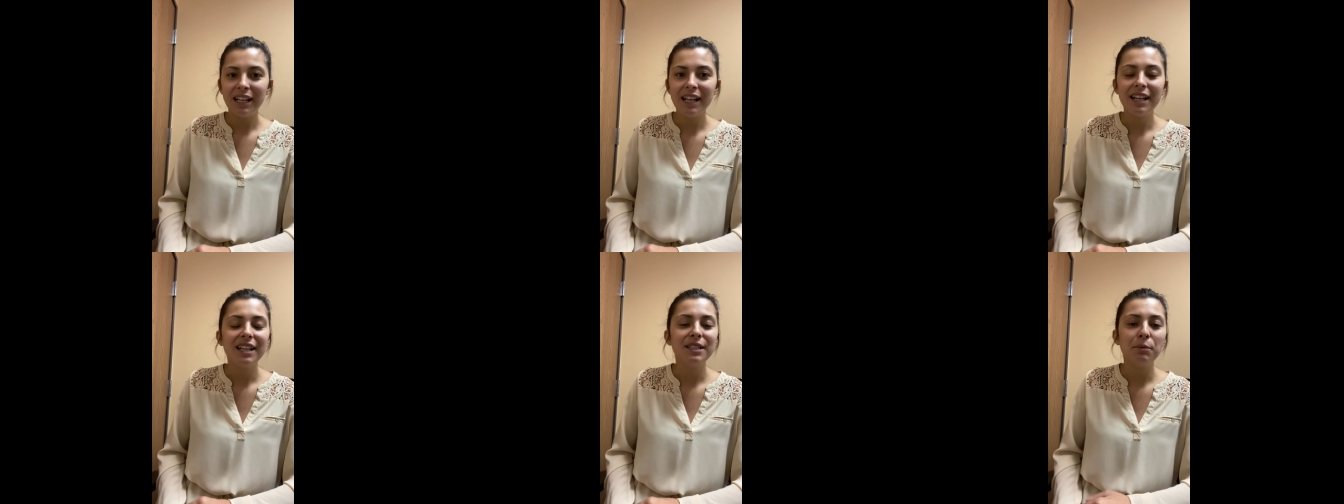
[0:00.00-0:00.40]

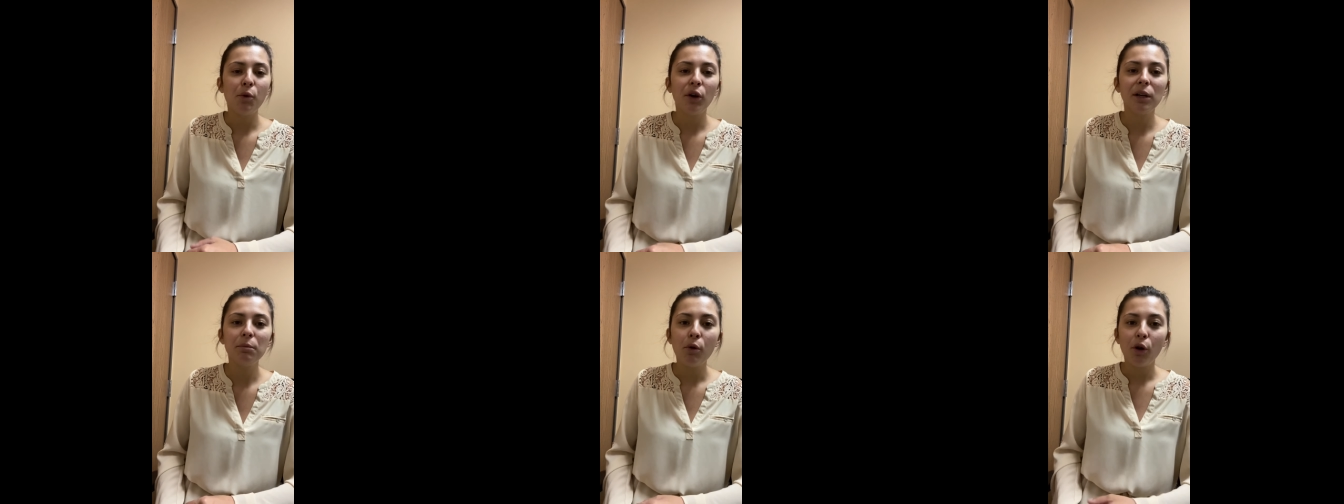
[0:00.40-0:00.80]
it is
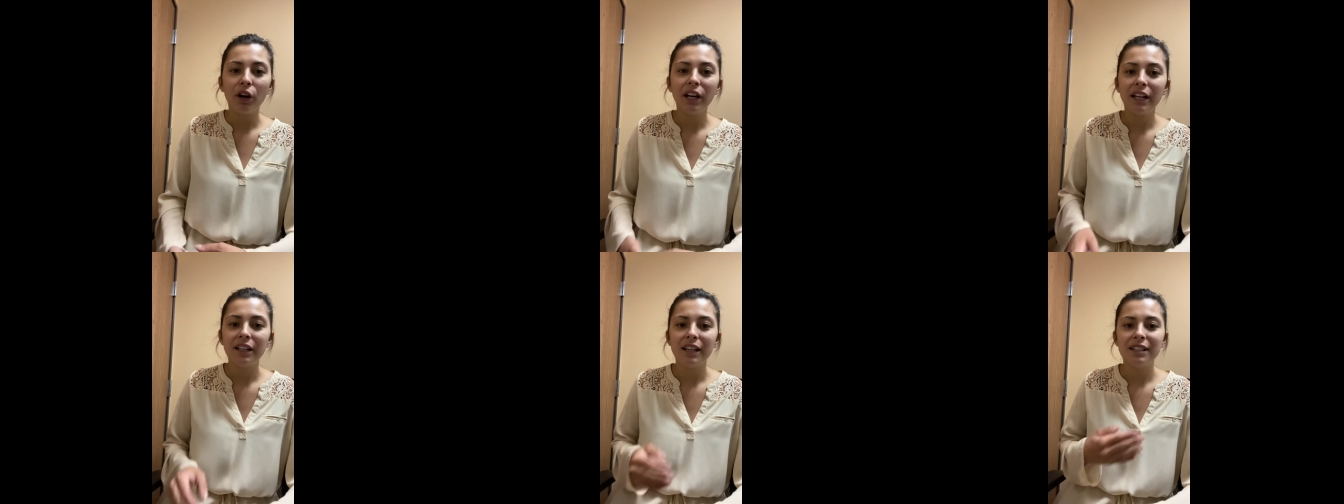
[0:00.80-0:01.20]
more
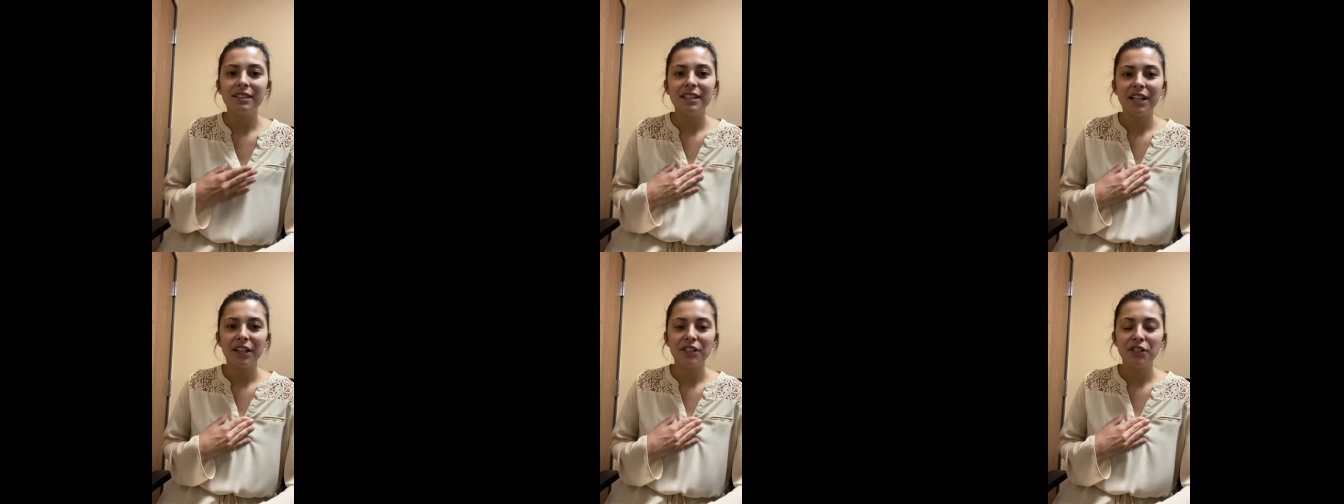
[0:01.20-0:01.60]
important and
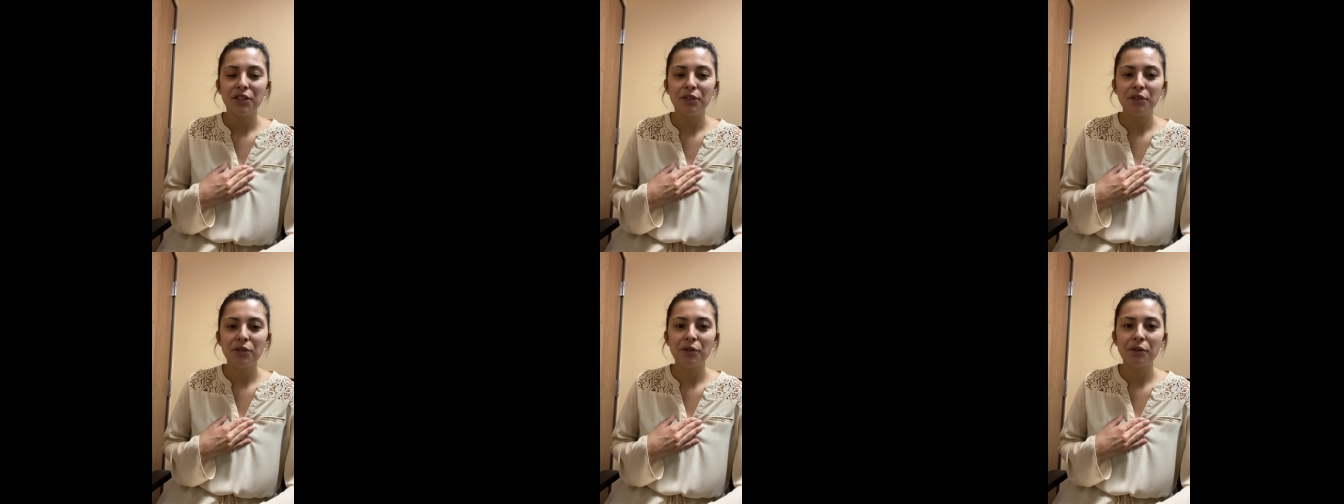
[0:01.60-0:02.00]
dear
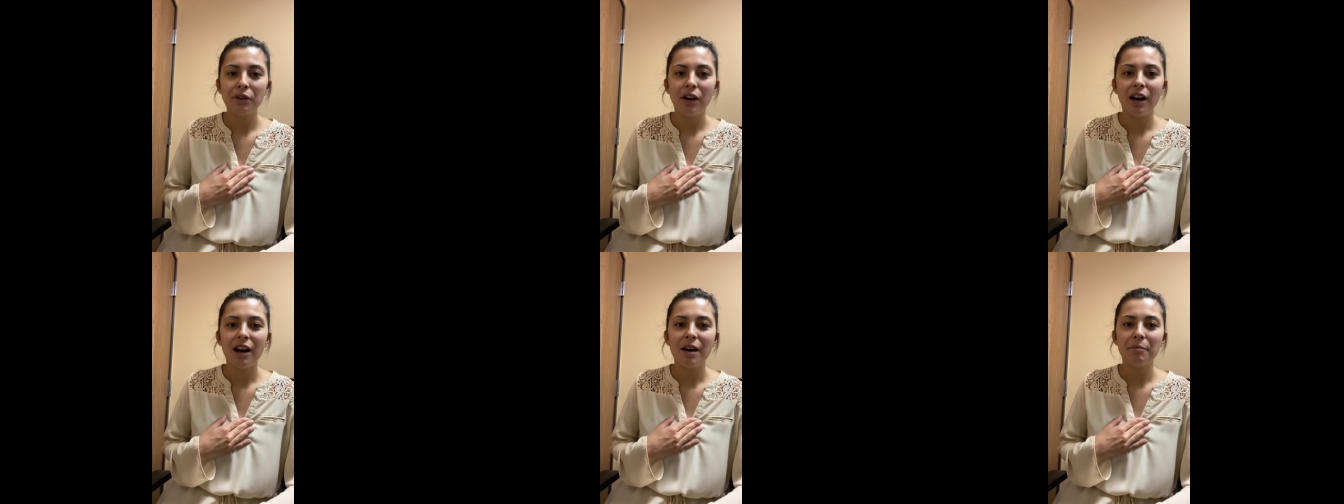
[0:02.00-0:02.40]
to
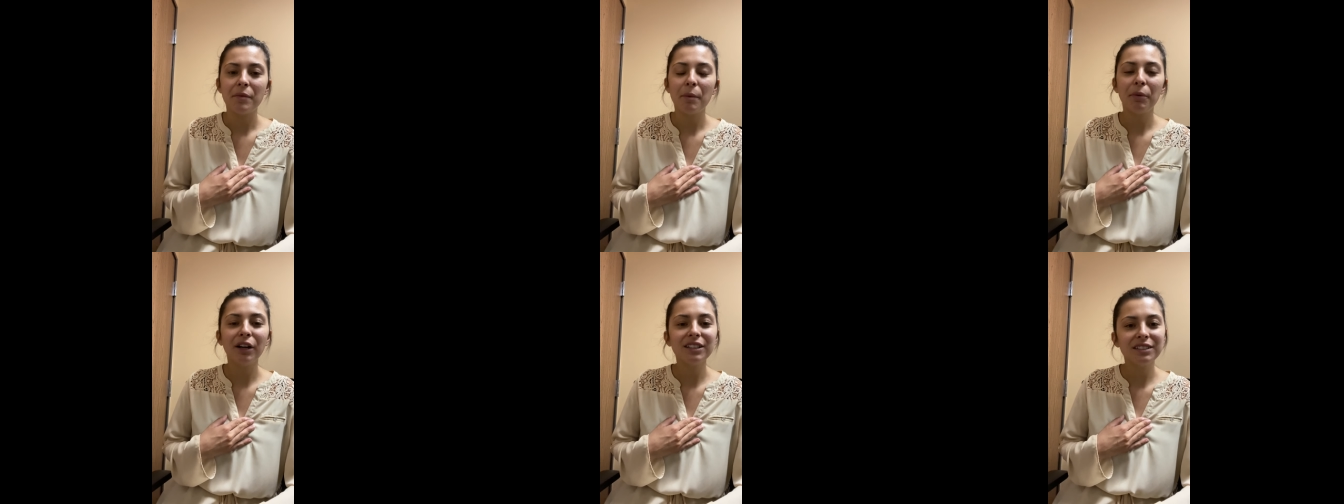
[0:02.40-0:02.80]
um,
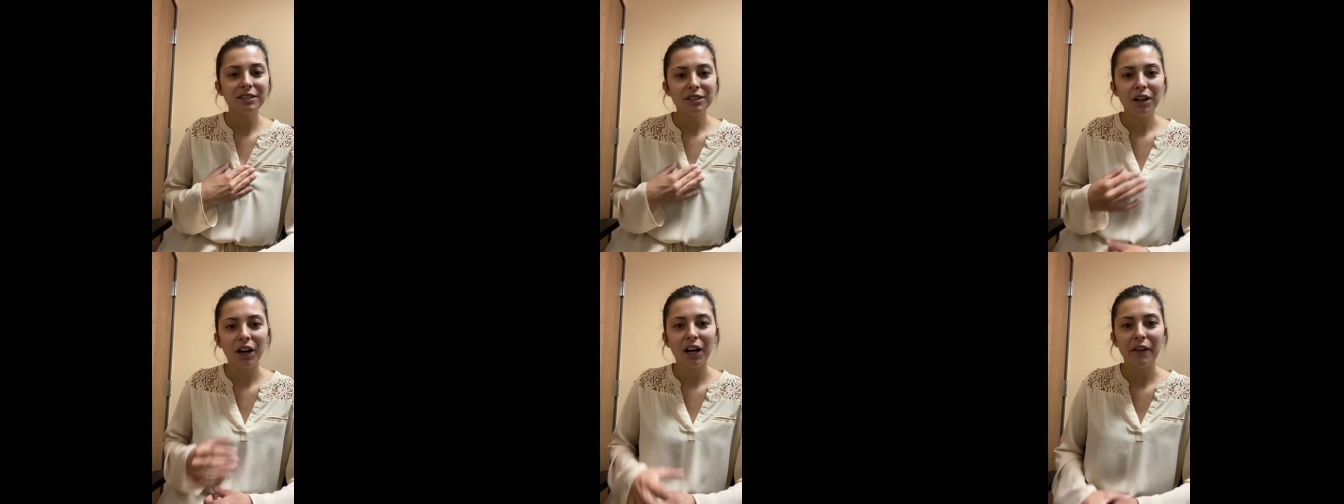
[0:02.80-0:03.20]
a
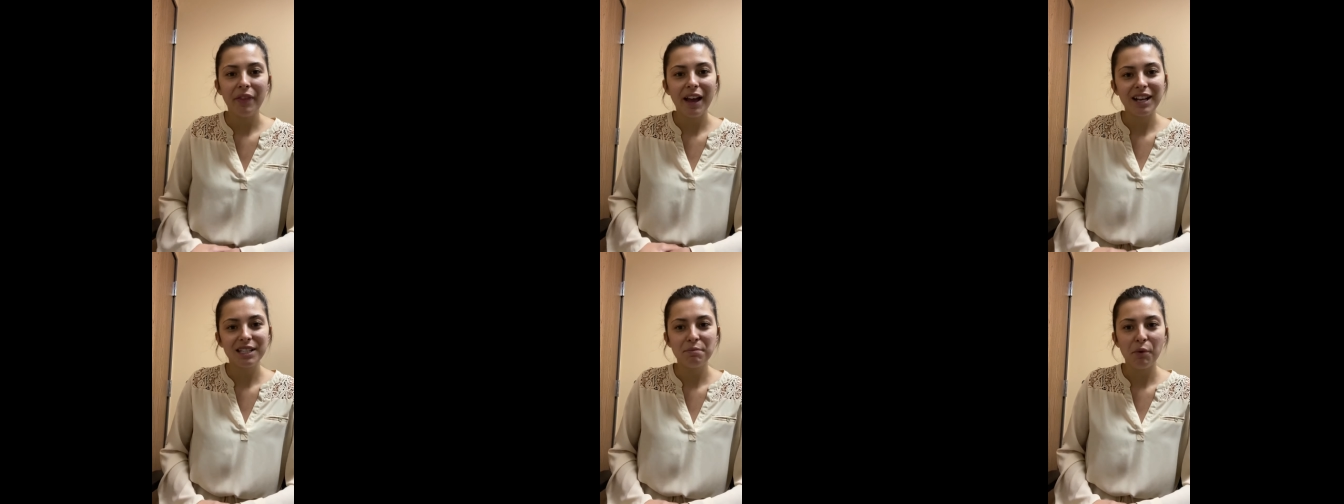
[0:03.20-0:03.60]
person's heart
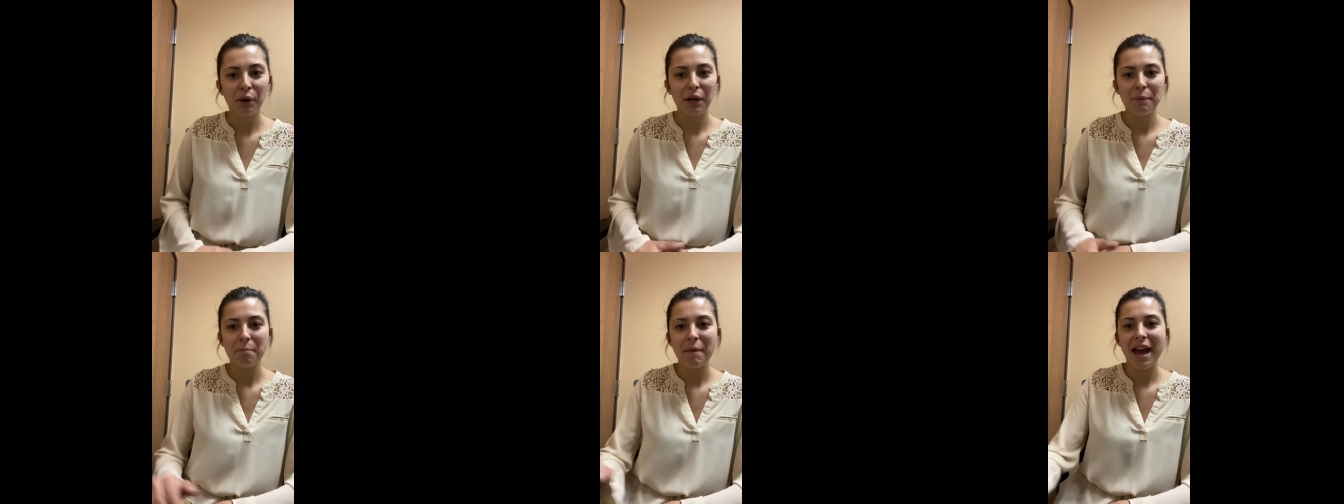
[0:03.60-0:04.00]
that is
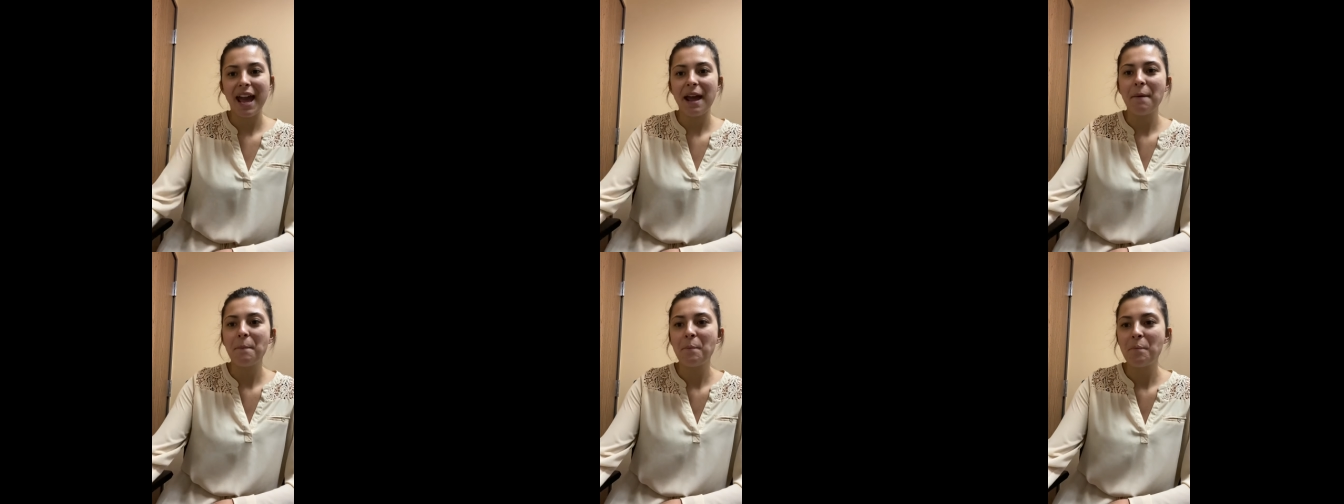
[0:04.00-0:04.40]
born in
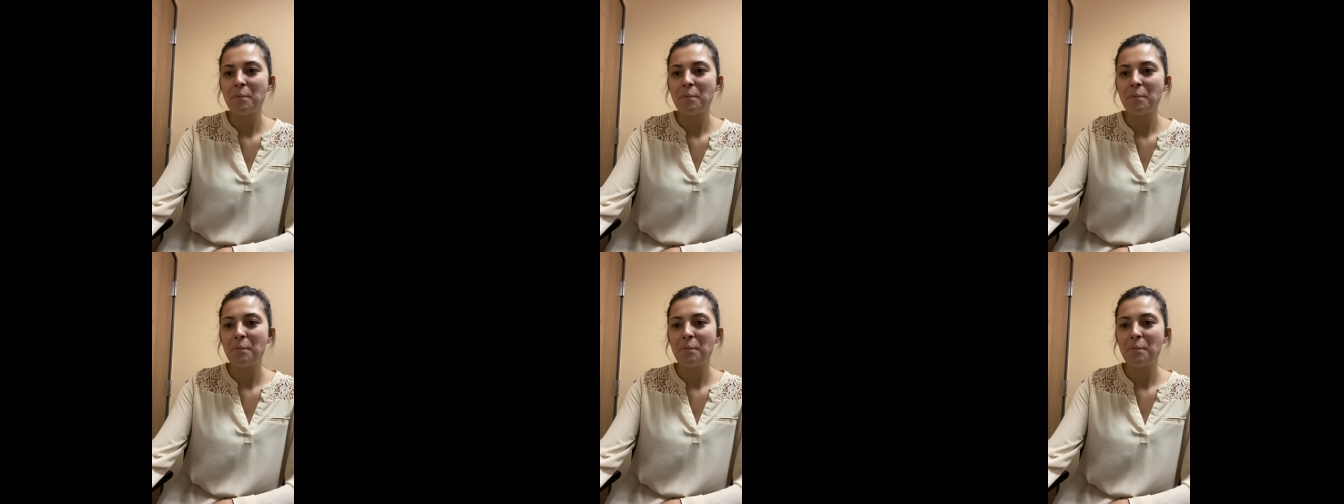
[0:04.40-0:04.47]
May.